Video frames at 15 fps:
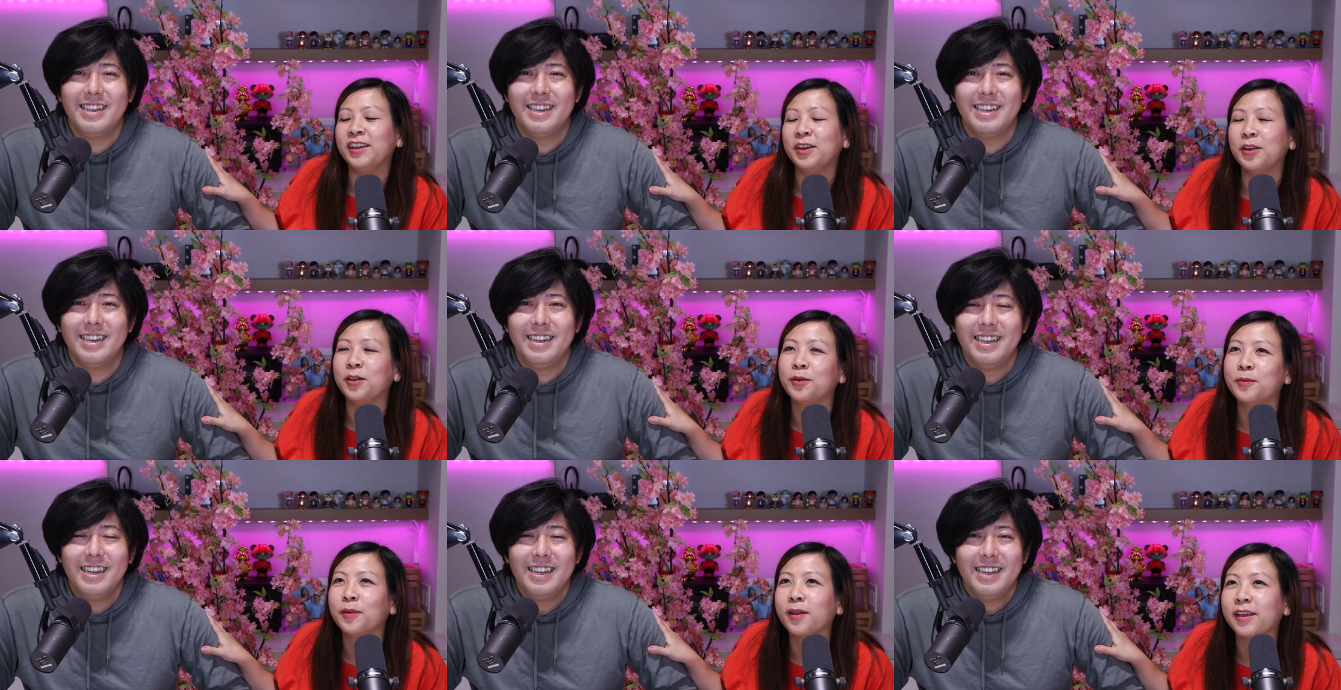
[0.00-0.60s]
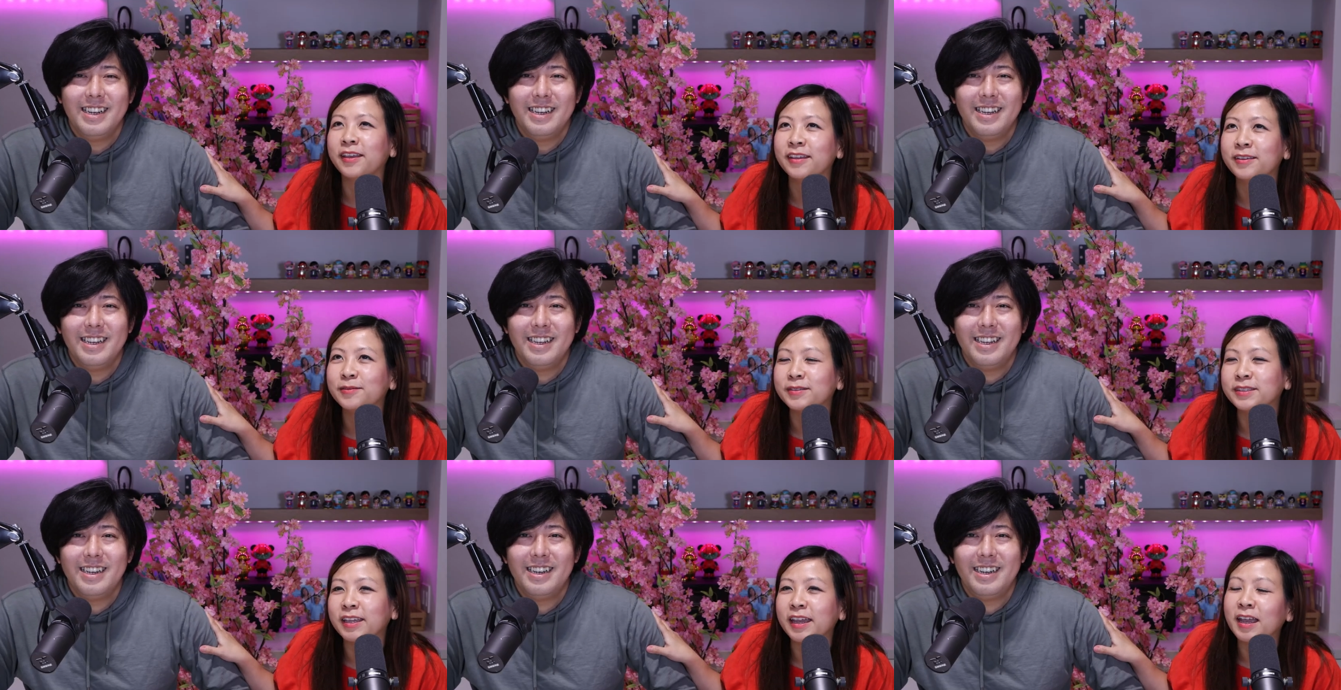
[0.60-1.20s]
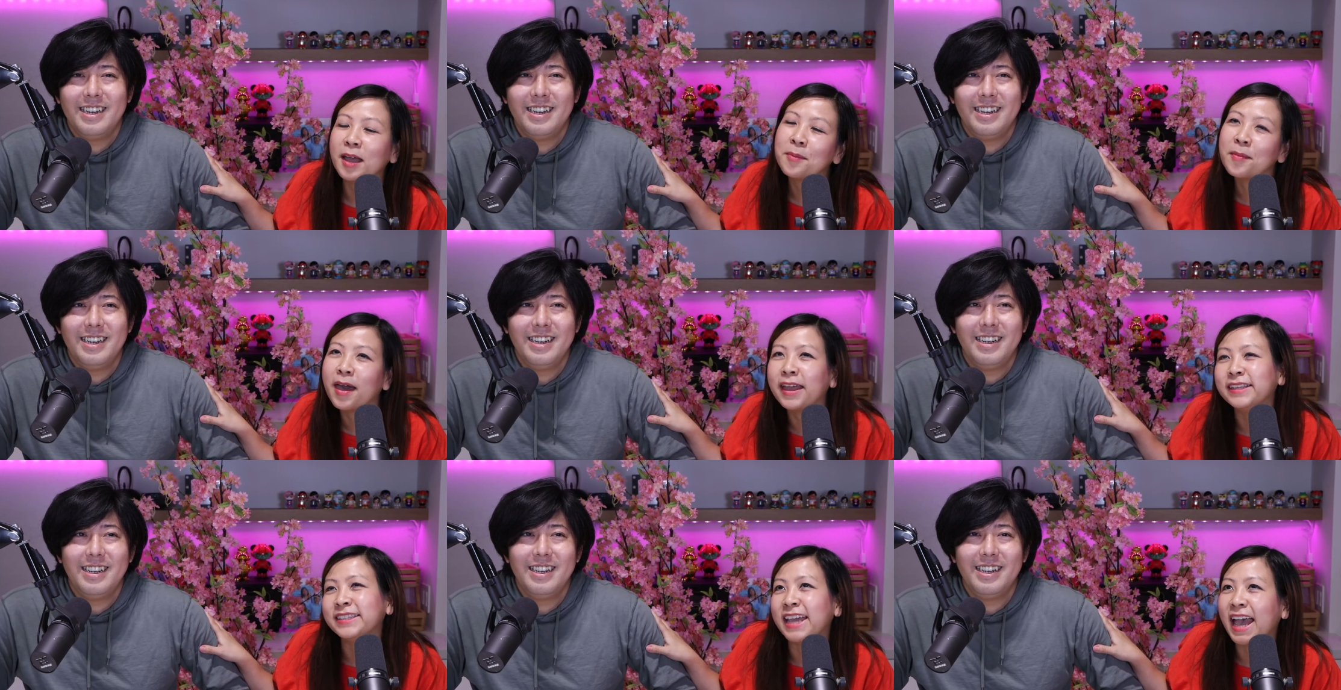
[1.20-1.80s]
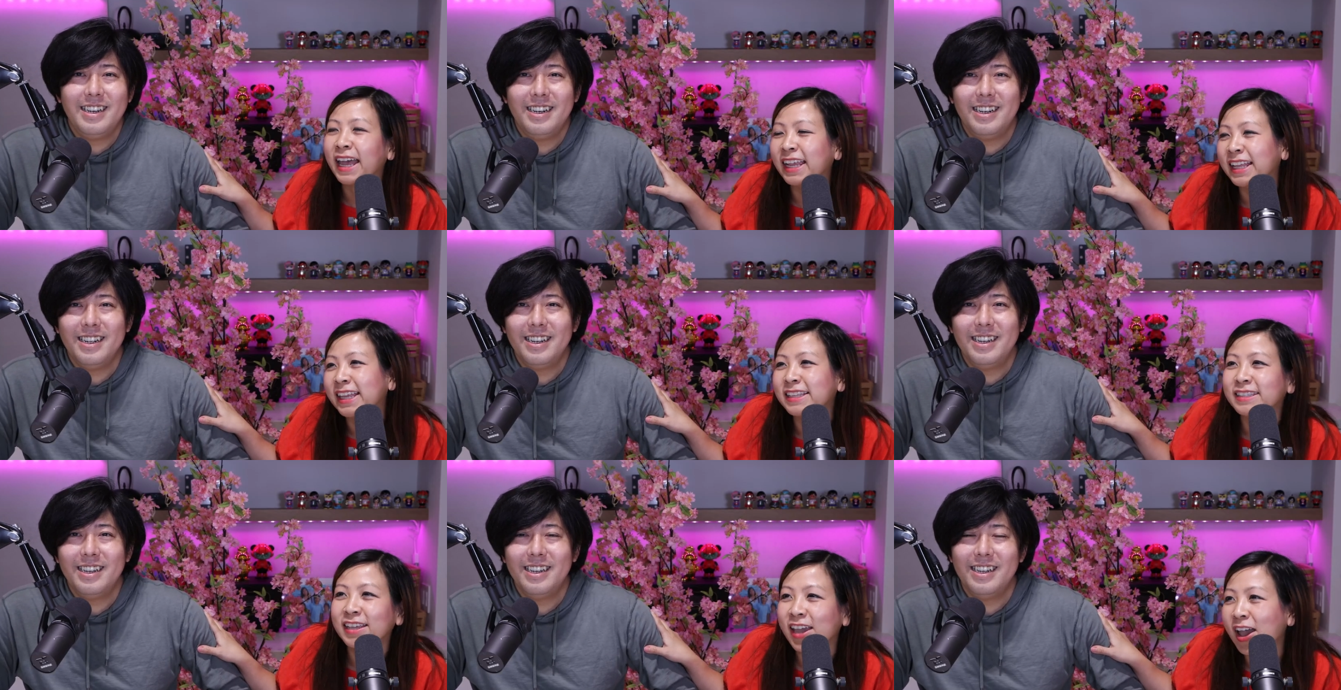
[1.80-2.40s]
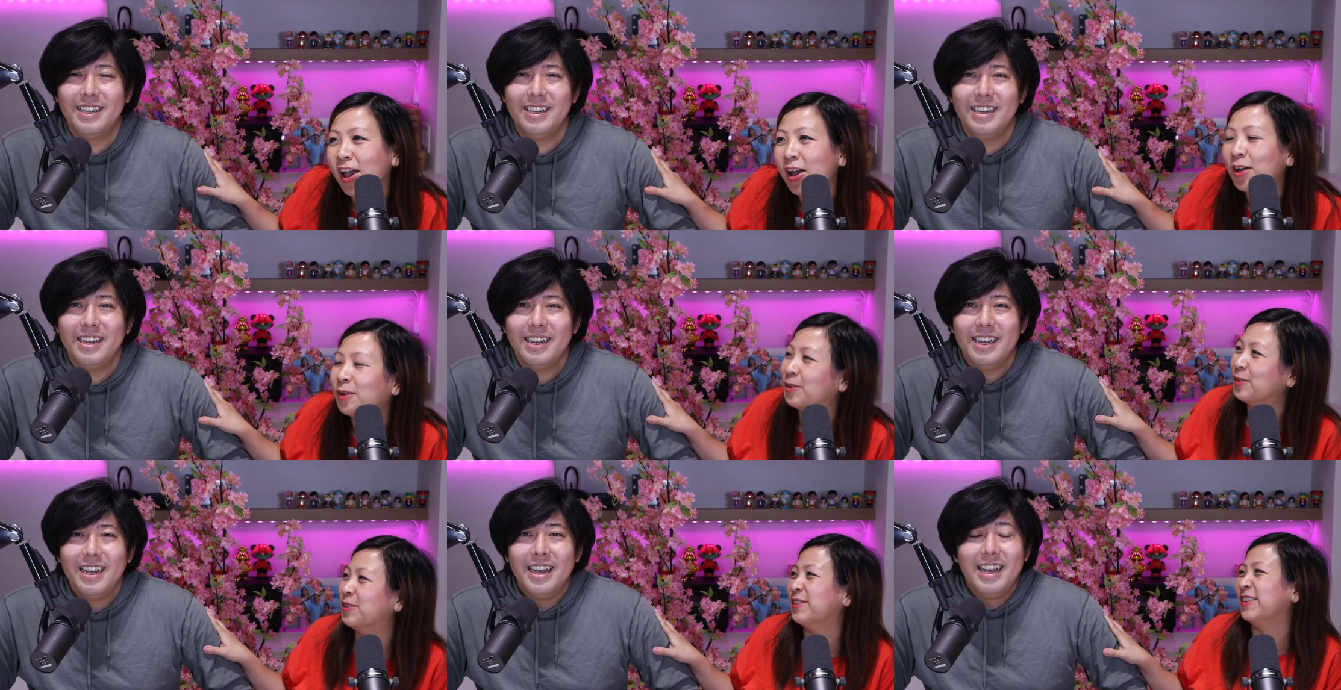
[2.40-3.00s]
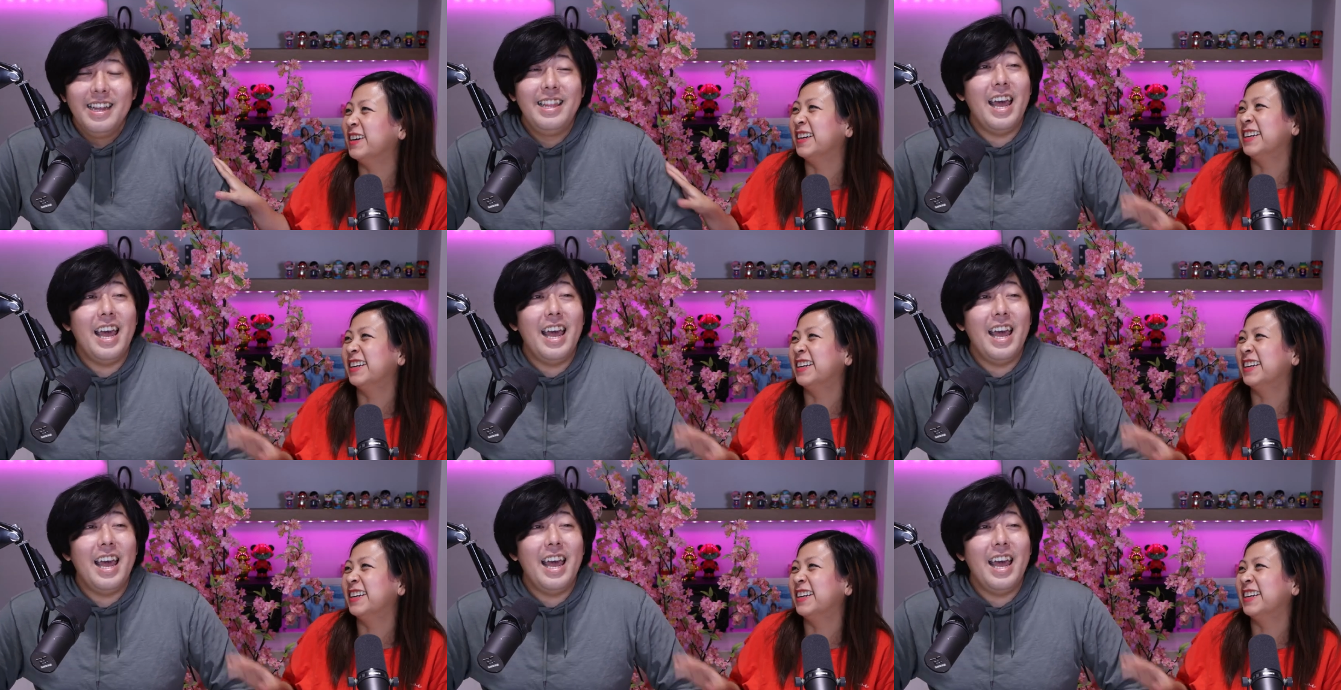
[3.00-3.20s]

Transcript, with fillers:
Speaker 1: you know, Ryan was like, come on, daddy, let's go.